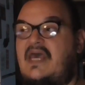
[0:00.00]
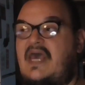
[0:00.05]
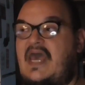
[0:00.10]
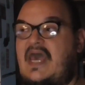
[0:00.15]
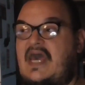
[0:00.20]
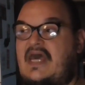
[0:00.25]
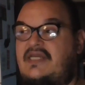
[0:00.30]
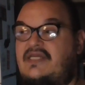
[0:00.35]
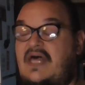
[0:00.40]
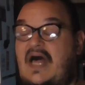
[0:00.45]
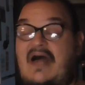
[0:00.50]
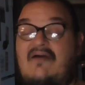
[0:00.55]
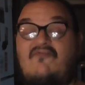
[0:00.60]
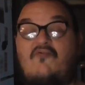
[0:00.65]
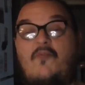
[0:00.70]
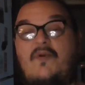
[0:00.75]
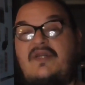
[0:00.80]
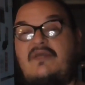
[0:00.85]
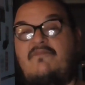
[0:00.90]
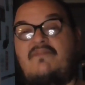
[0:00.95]
and I've
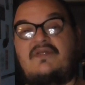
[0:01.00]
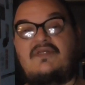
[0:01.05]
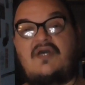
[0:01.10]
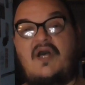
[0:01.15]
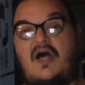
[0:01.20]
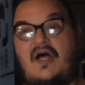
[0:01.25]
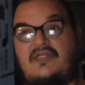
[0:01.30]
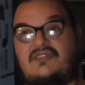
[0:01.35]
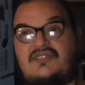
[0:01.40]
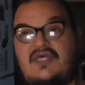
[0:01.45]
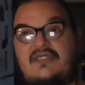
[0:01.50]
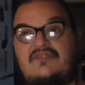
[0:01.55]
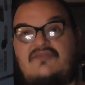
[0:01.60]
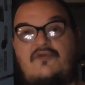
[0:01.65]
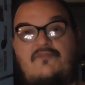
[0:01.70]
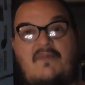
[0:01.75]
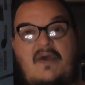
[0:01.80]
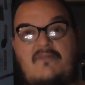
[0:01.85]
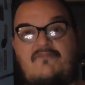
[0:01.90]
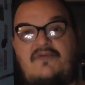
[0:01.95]
already been
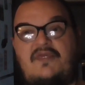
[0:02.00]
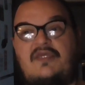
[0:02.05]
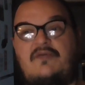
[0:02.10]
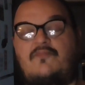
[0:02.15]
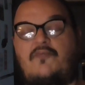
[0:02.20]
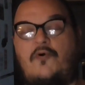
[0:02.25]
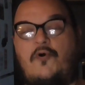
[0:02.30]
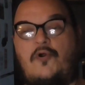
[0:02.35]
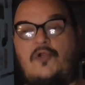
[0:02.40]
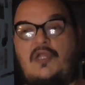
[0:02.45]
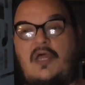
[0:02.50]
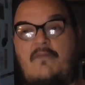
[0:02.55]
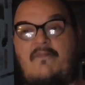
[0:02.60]
contacted by people